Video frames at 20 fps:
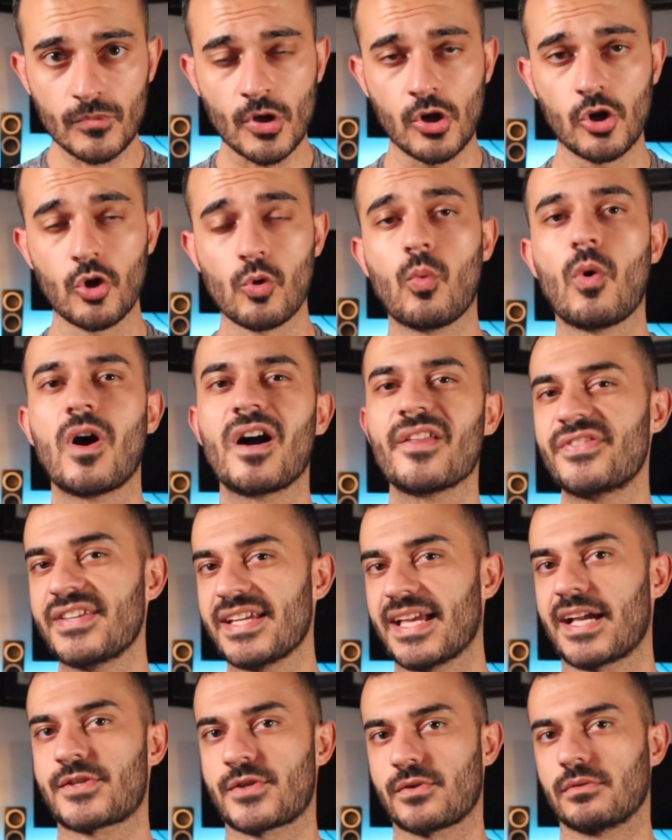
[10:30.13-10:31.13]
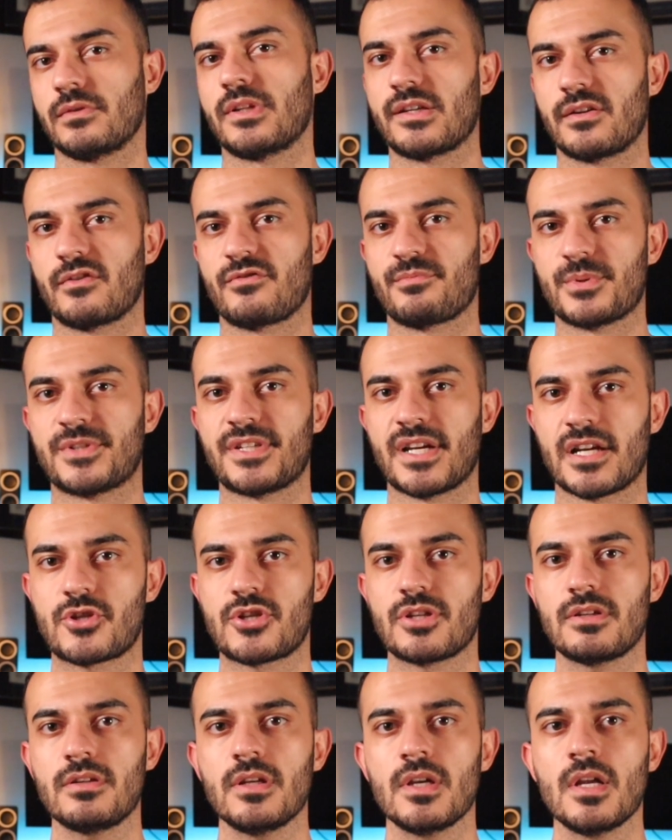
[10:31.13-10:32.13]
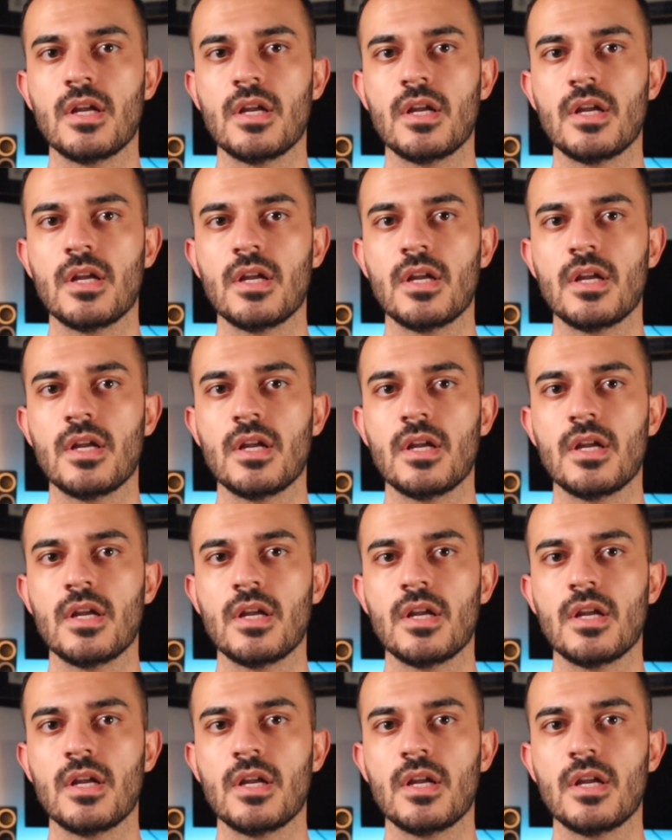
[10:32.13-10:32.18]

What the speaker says: who want the extra layer of protection.